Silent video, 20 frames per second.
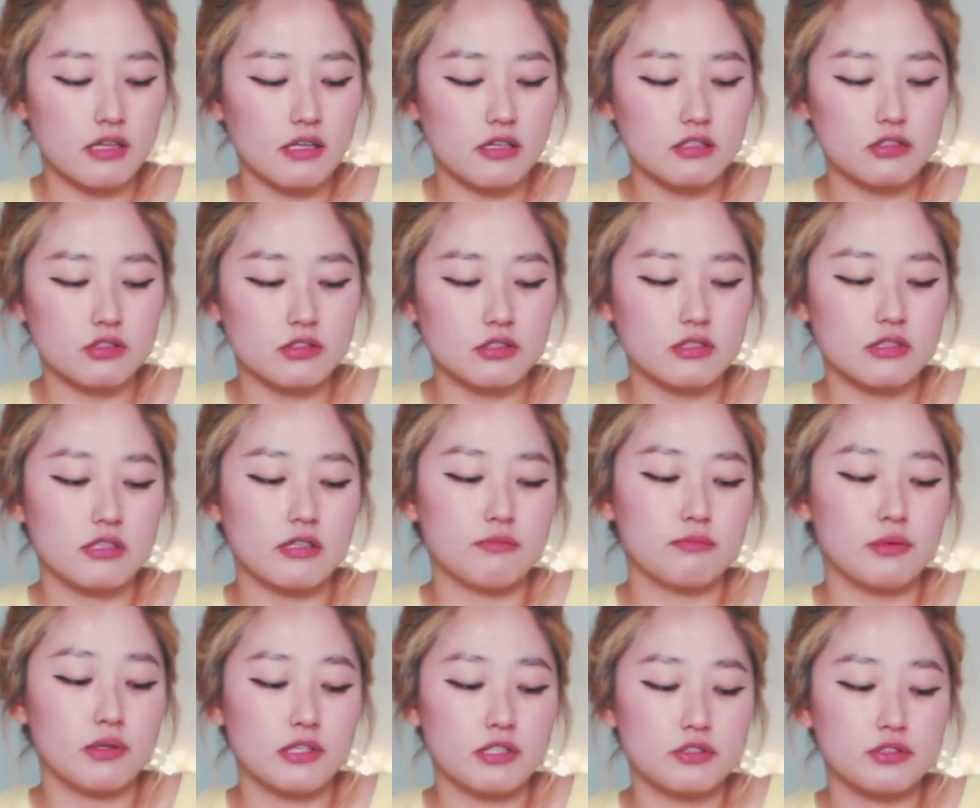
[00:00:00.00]
They just
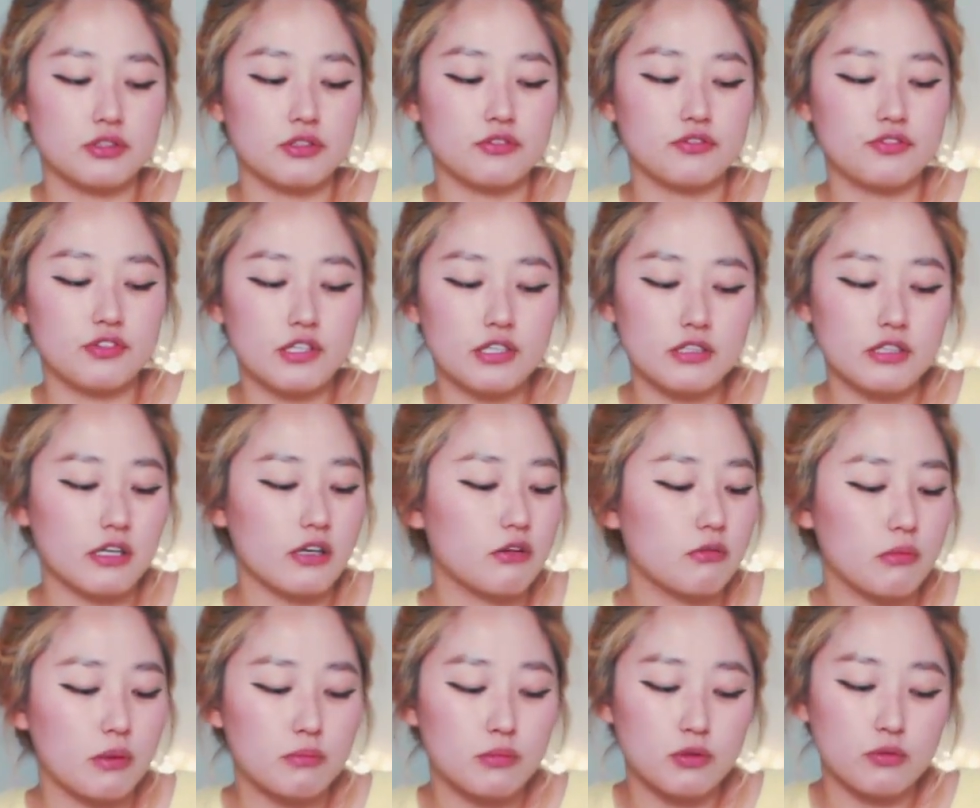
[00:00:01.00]
bring it to you free.
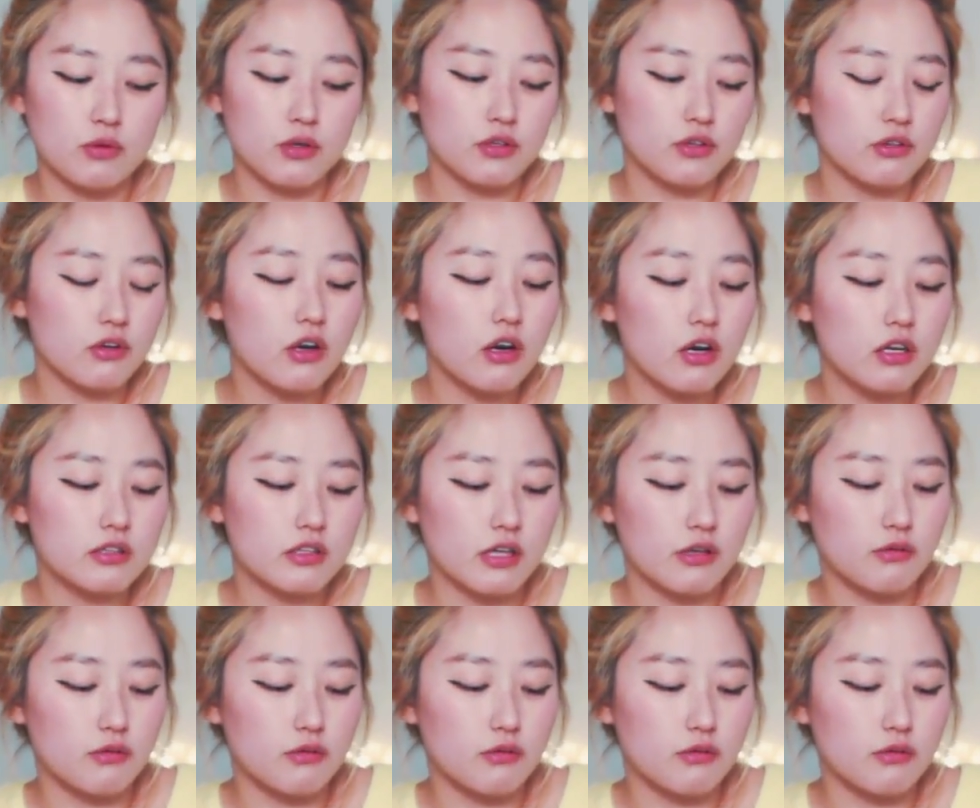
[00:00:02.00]
They remember where you are.